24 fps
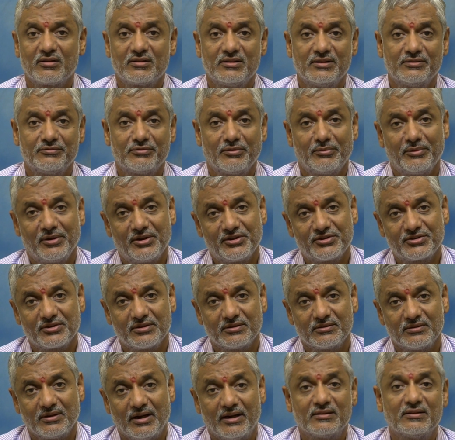the information,
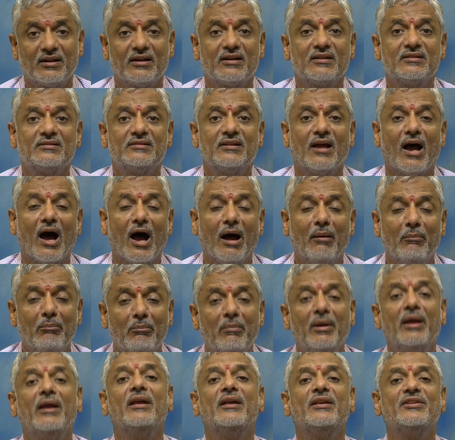and that is the
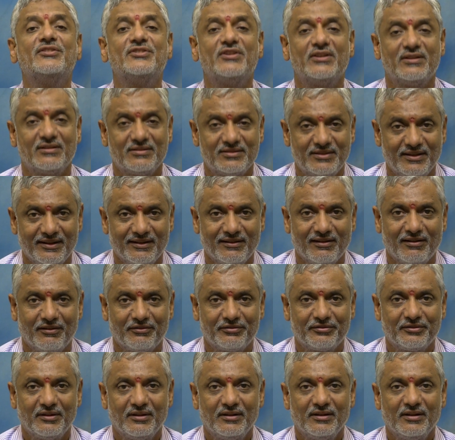amazing thing of
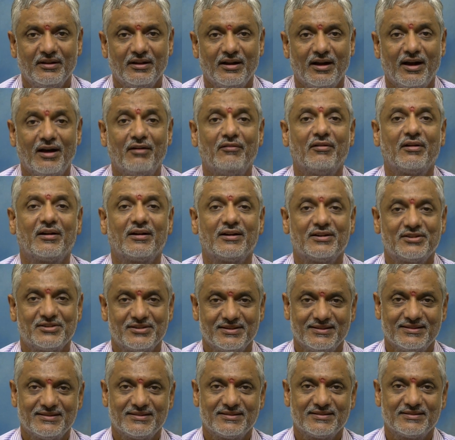our
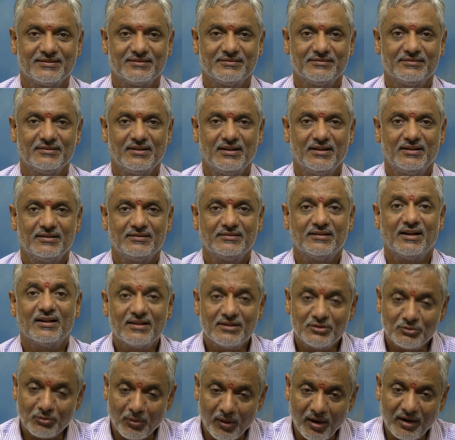rishis. That
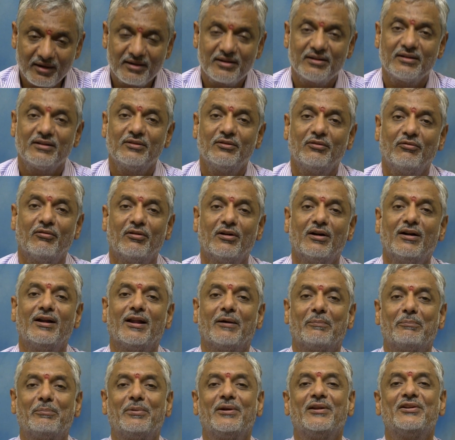is what the world
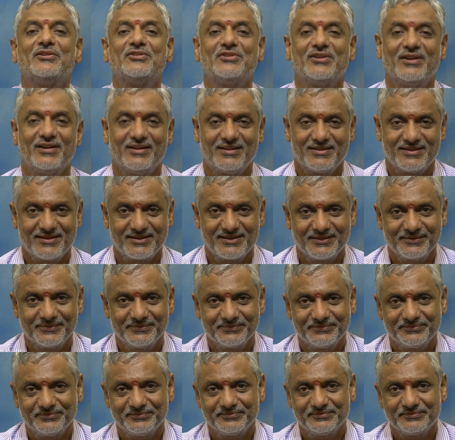appreciates.
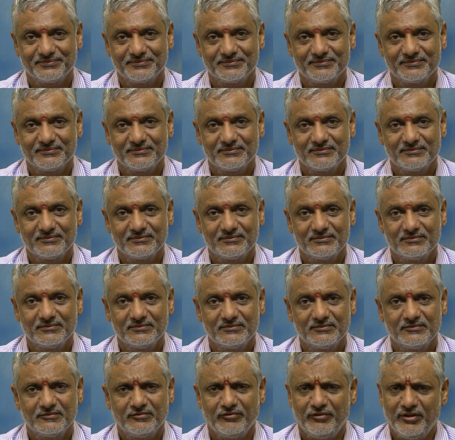
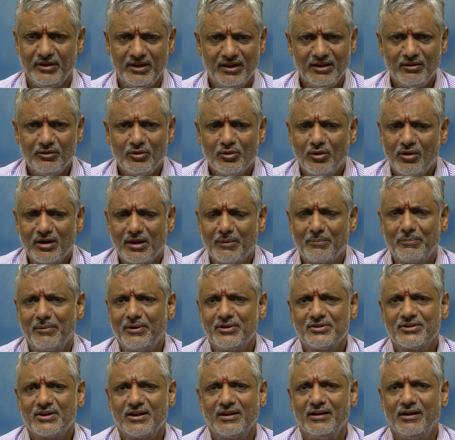We don't
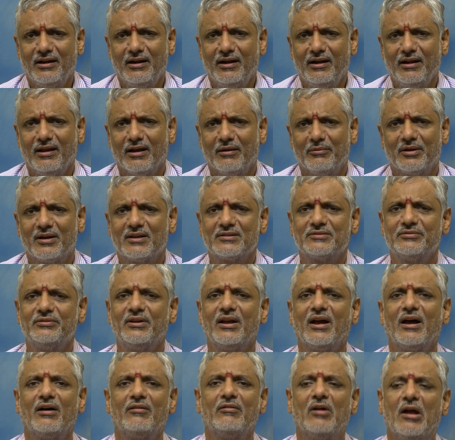appreciate in India because we
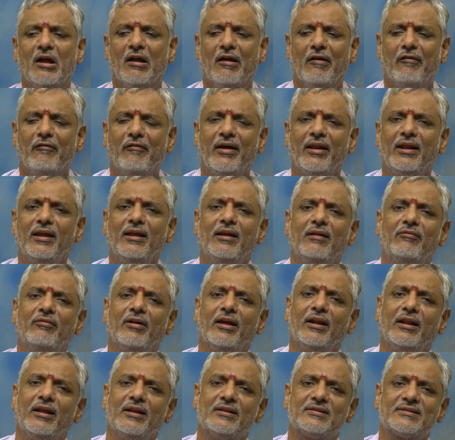have very,
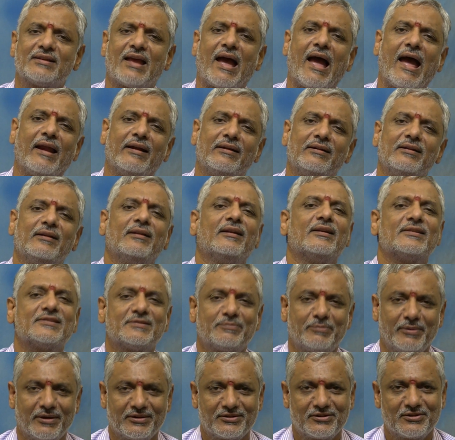very scanty
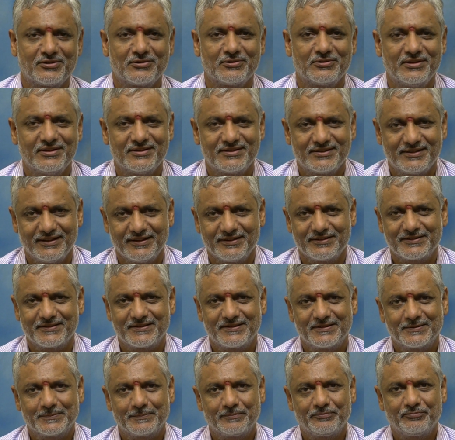respect to these things.
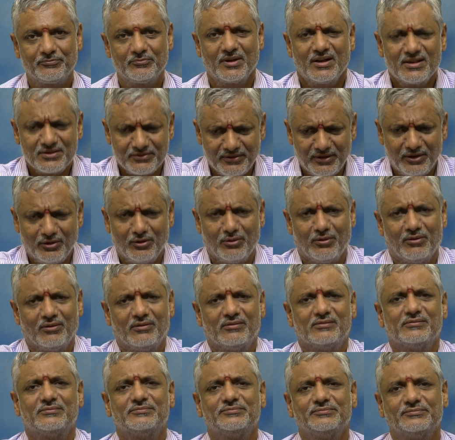Because we
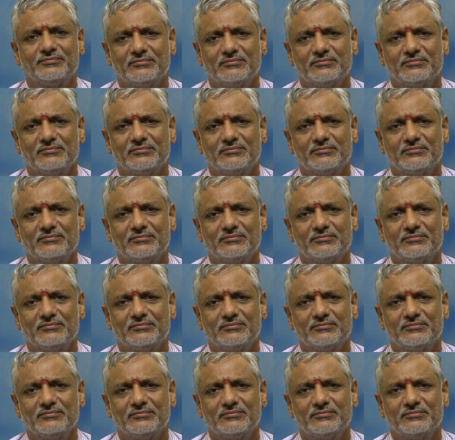know